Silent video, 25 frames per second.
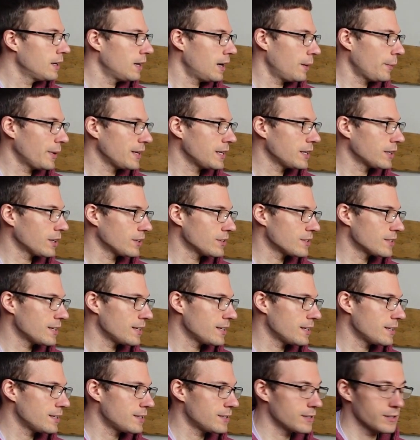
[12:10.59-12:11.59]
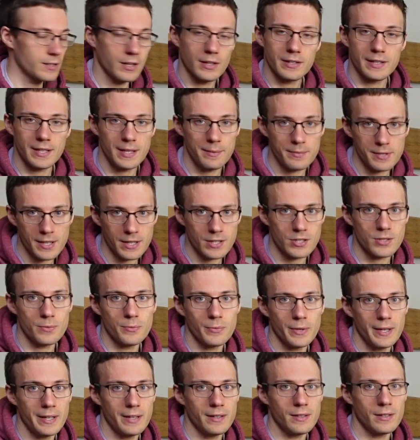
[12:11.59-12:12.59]
And when you consider this has got deep section
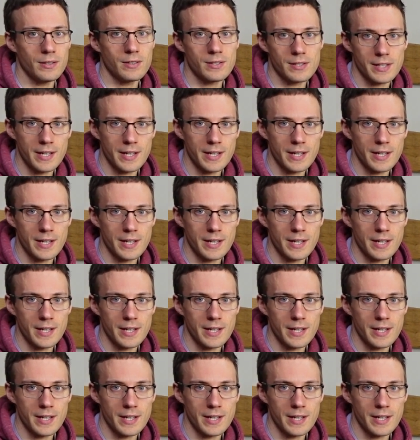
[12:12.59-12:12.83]
wheels,